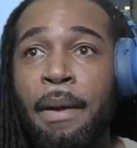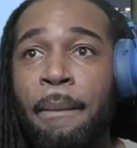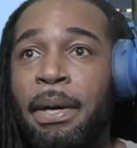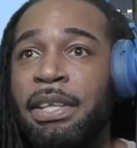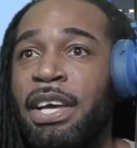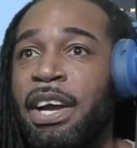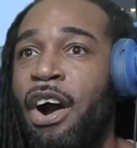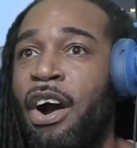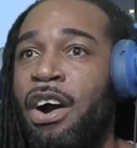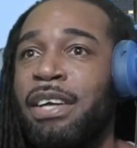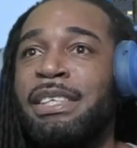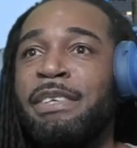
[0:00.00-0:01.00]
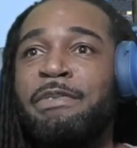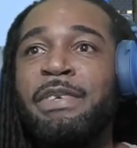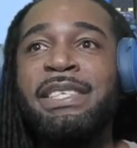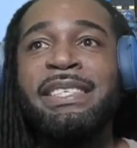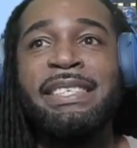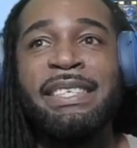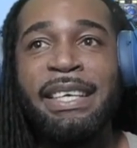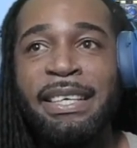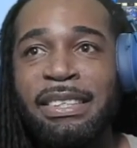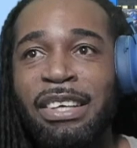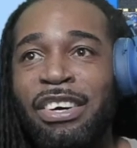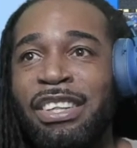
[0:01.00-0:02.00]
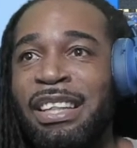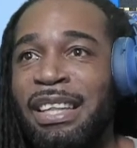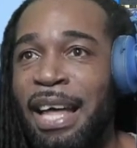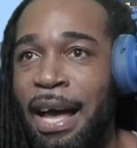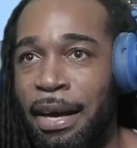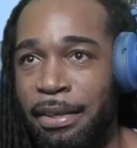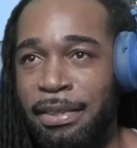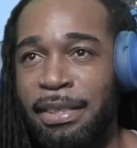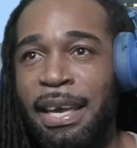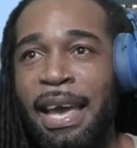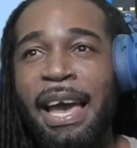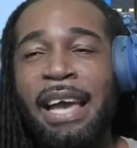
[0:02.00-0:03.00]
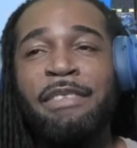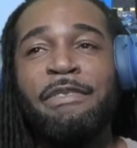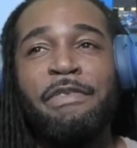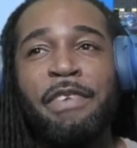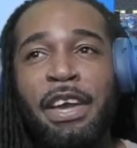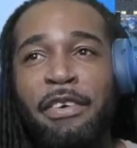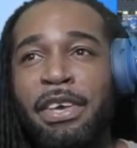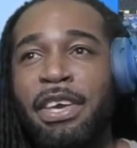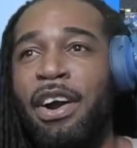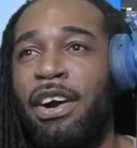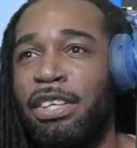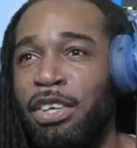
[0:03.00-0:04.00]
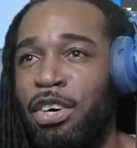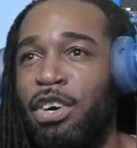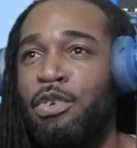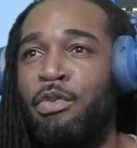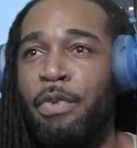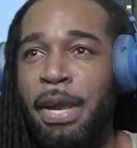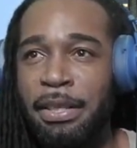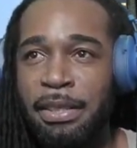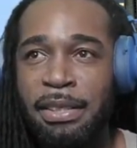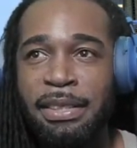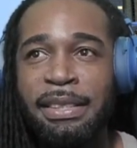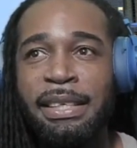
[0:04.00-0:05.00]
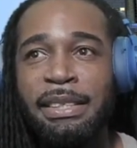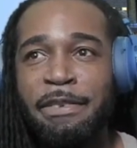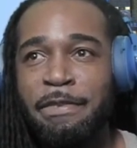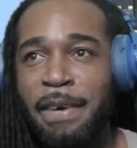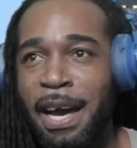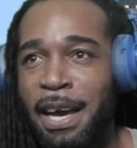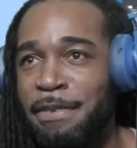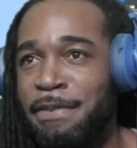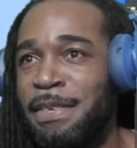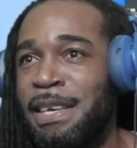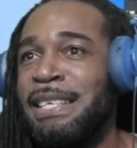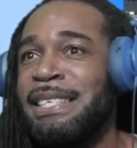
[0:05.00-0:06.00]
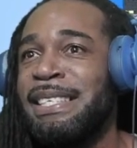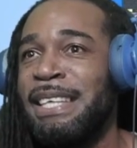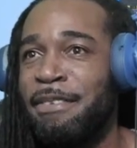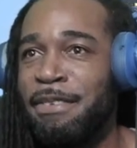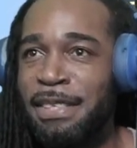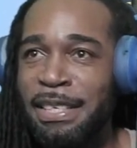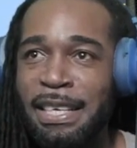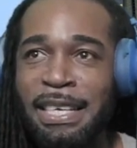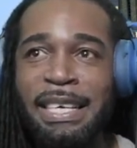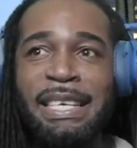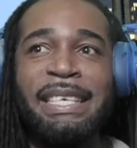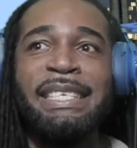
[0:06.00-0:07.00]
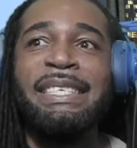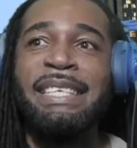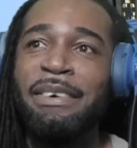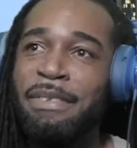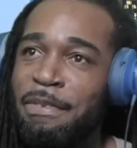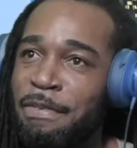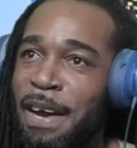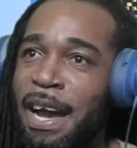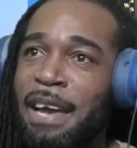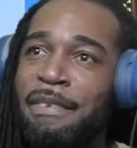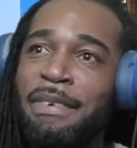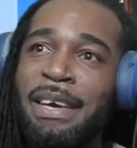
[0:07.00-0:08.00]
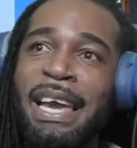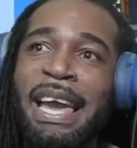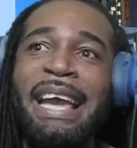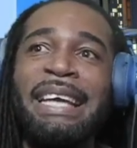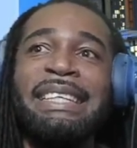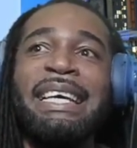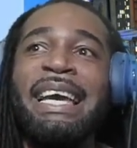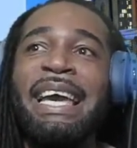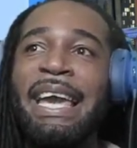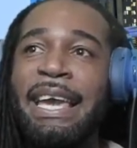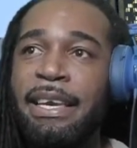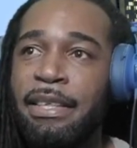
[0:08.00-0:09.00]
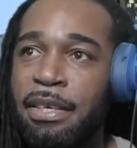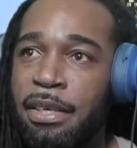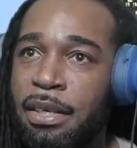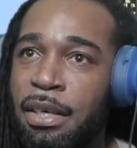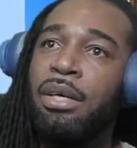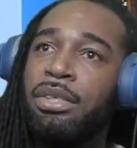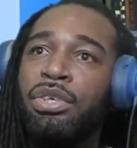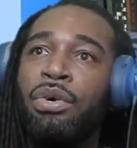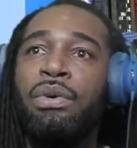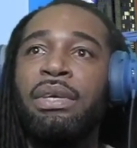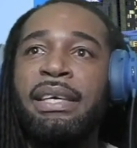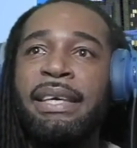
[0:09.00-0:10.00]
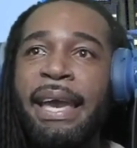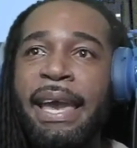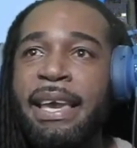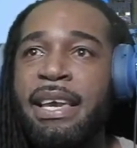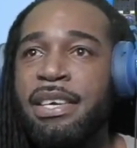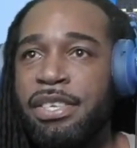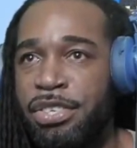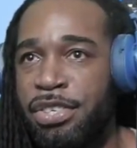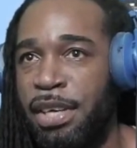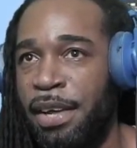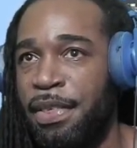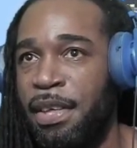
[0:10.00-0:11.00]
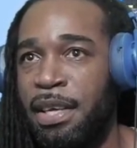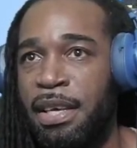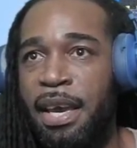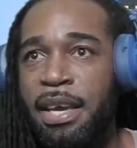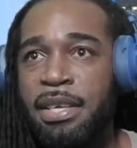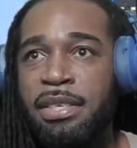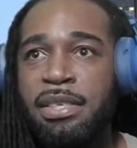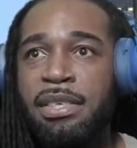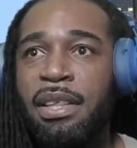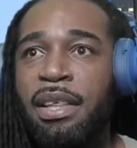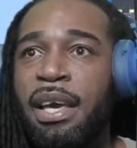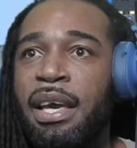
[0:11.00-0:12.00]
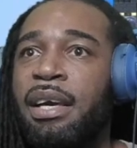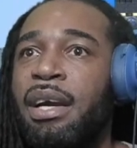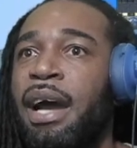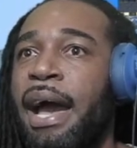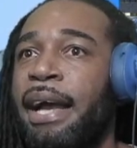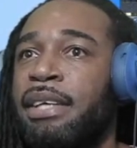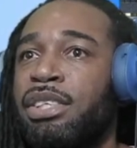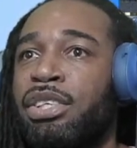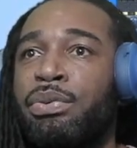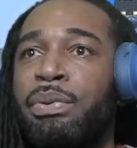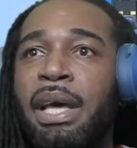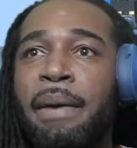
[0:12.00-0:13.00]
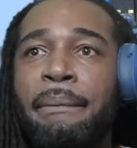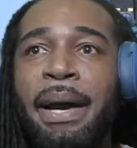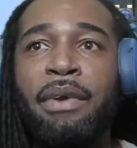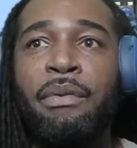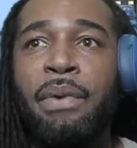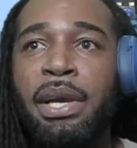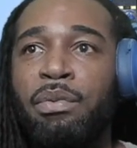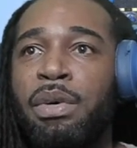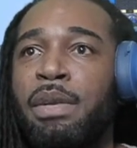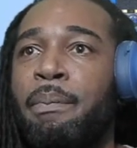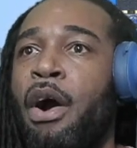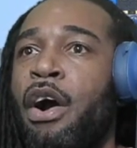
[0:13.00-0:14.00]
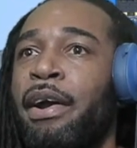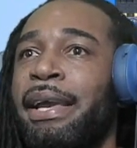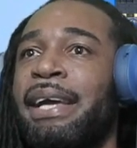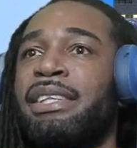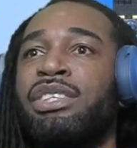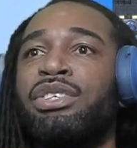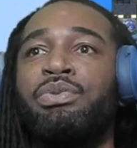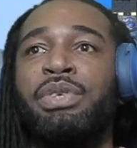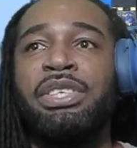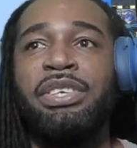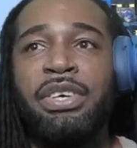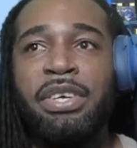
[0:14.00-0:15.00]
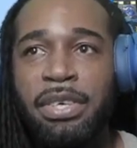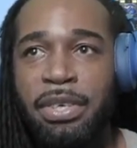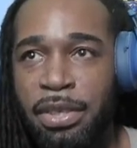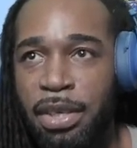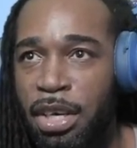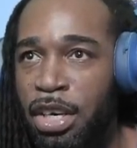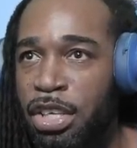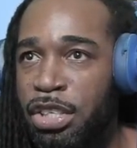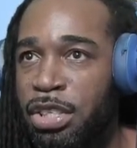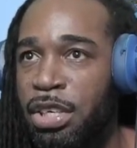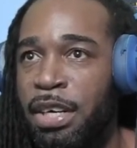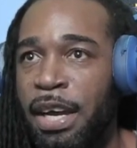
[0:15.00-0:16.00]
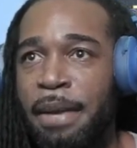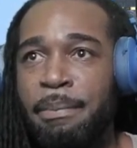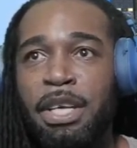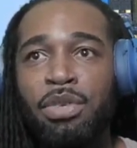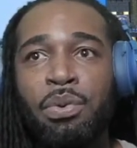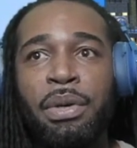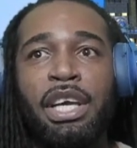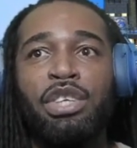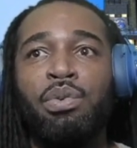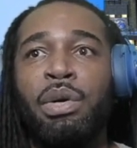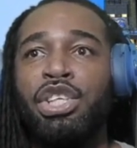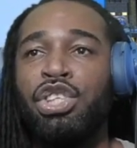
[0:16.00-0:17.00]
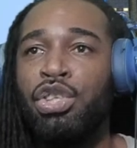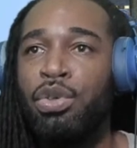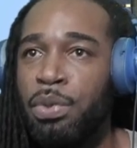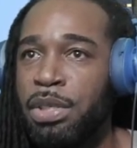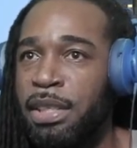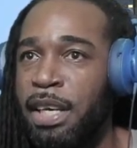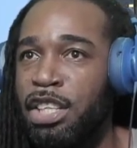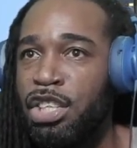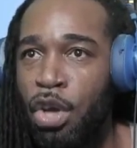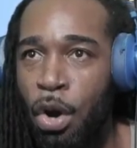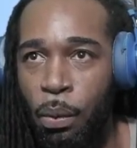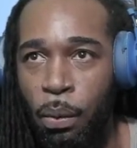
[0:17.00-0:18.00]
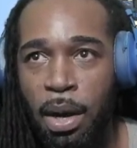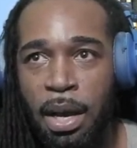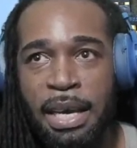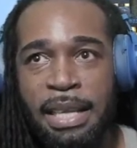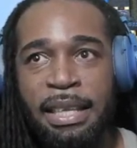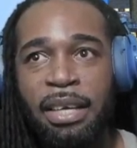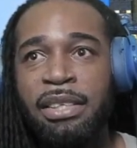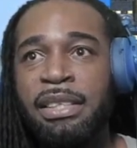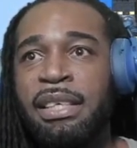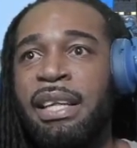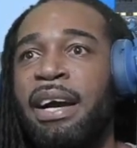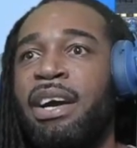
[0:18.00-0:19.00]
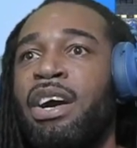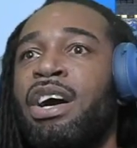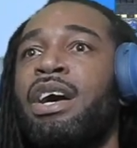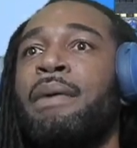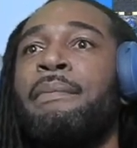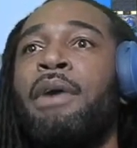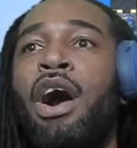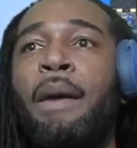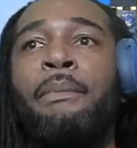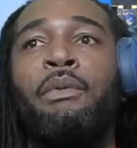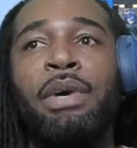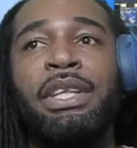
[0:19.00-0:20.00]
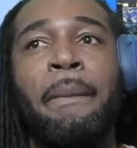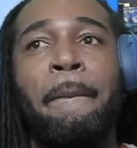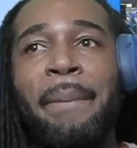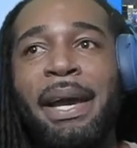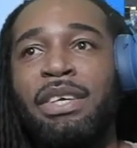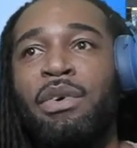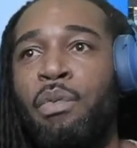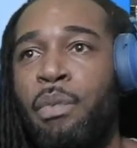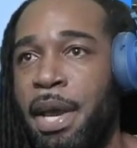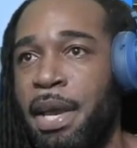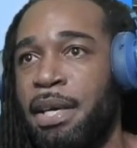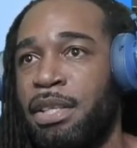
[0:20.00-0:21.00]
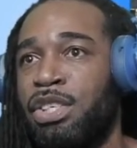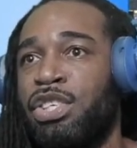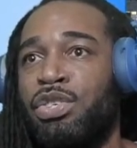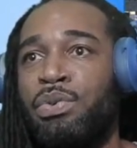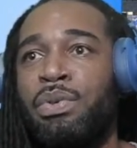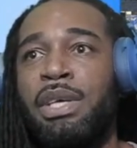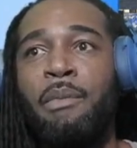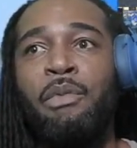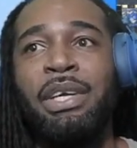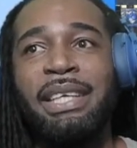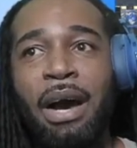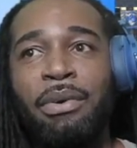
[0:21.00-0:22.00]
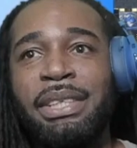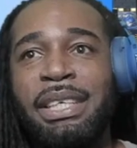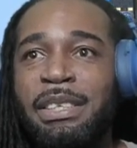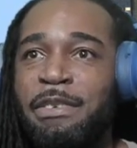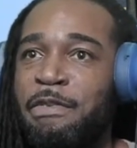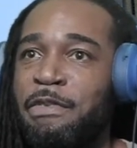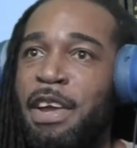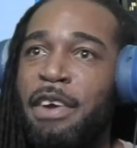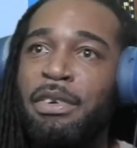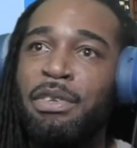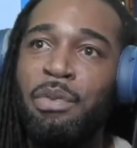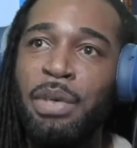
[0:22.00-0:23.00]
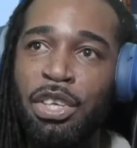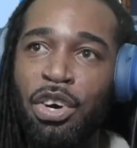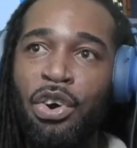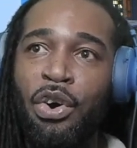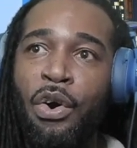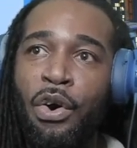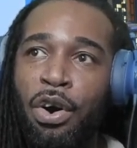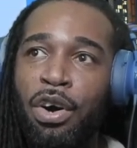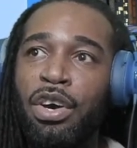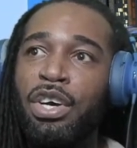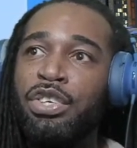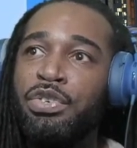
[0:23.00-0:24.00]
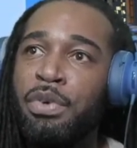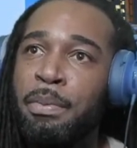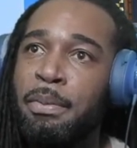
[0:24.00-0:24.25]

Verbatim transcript: But there are different SIGs unlocked at very other ratings. 65, 70, 75, and 80. So Gage, I think Gage is the thing. I actually tweeted at Mike Wayne, will Park Handles return to NBA 2K22? He said, no, not until I come up with a better way to do them without interfering with the core dribble